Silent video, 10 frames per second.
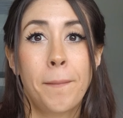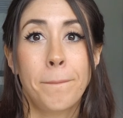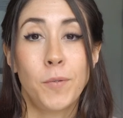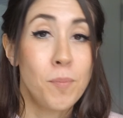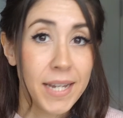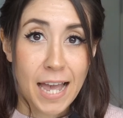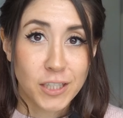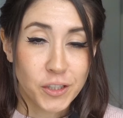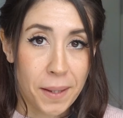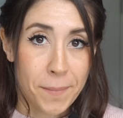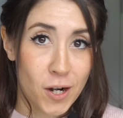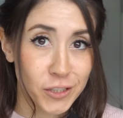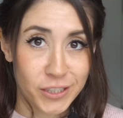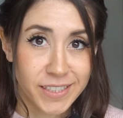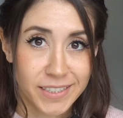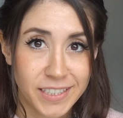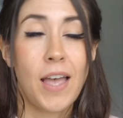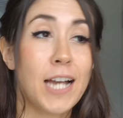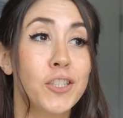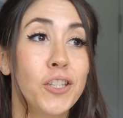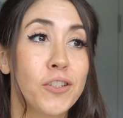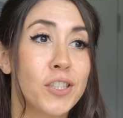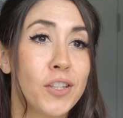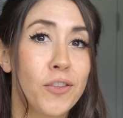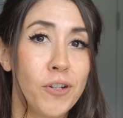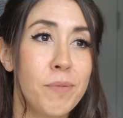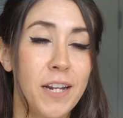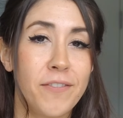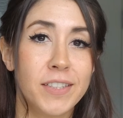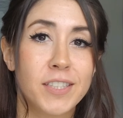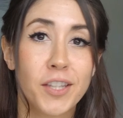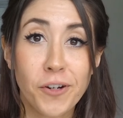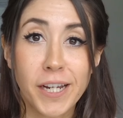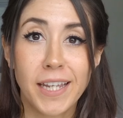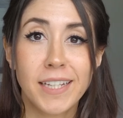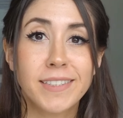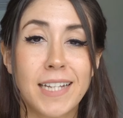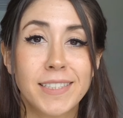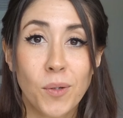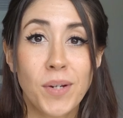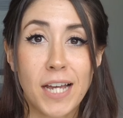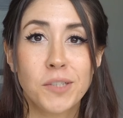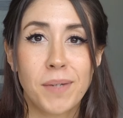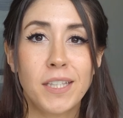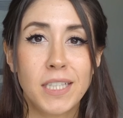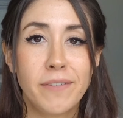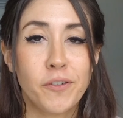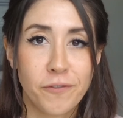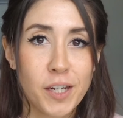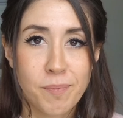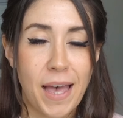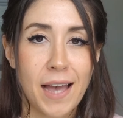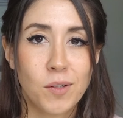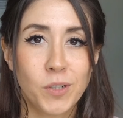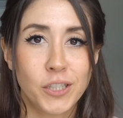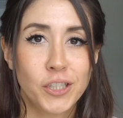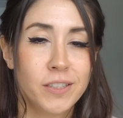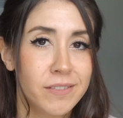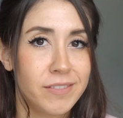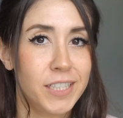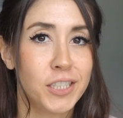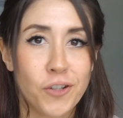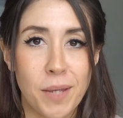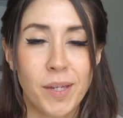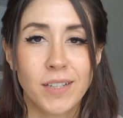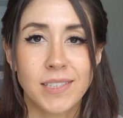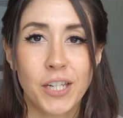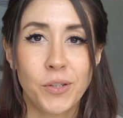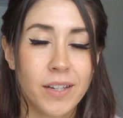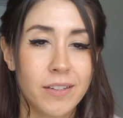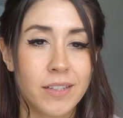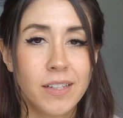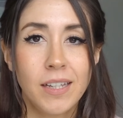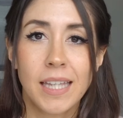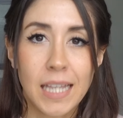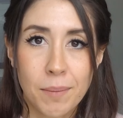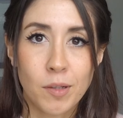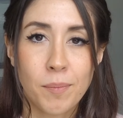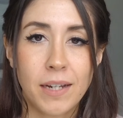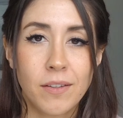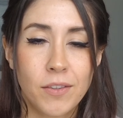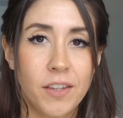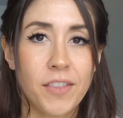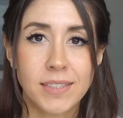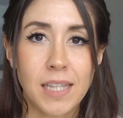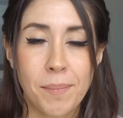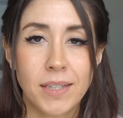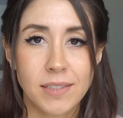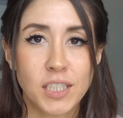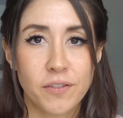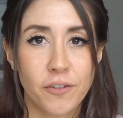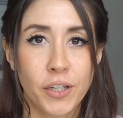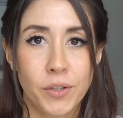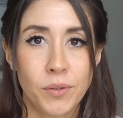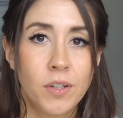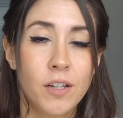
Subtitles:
you might actually get purchases. Actually, there's 3 benefits. 3 is that someone actually might leave you feedback, which is great because then you can implement the things that make sense for you